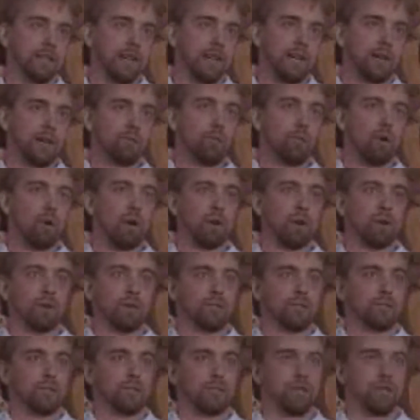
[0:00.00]
add water
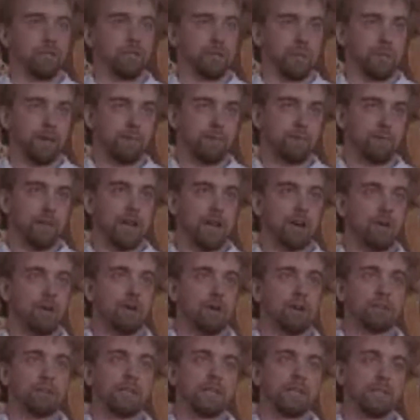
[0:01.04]
and sugar and make
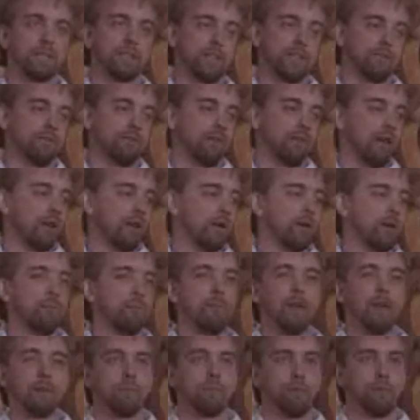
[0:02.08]
flour and take that flour and
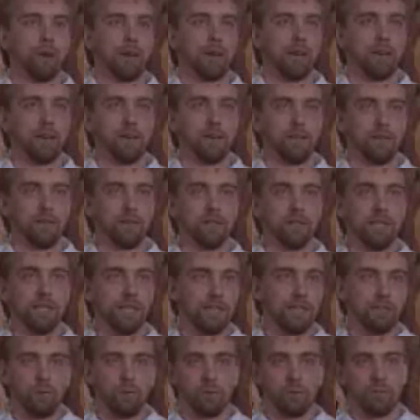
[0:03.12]
bake bread and then
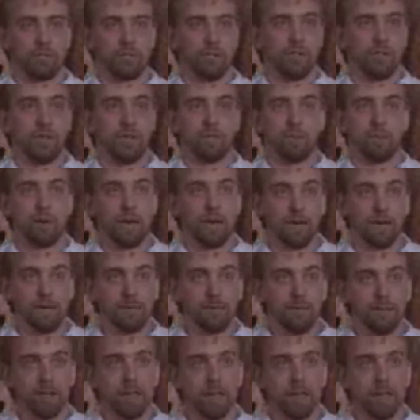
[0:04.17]
eat or sell that bread.